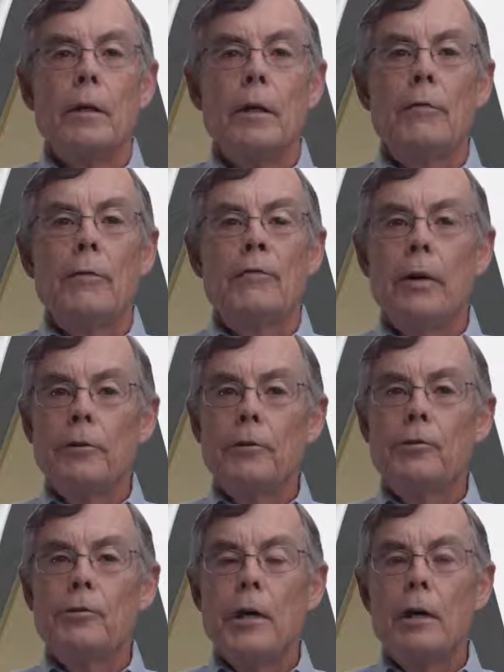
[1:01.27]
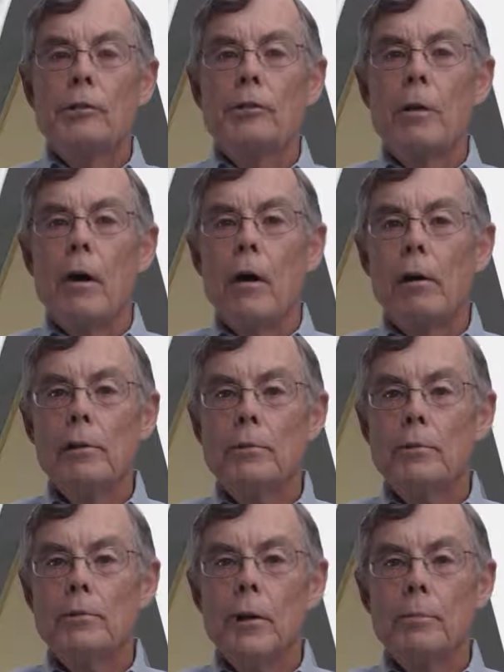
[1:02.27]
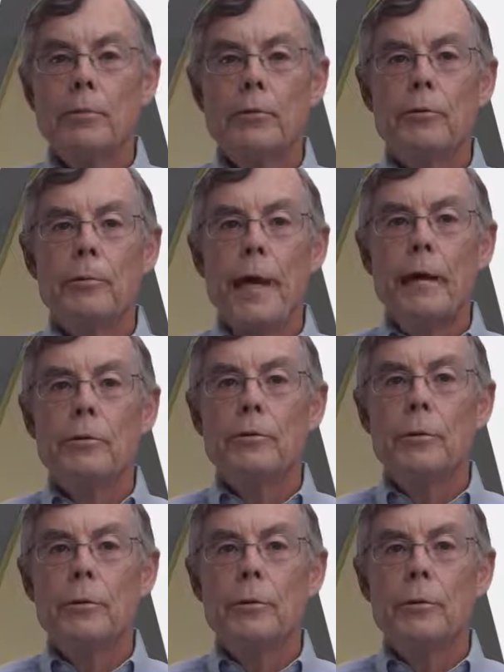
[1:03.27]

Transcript: If a function checks all its assumptions about its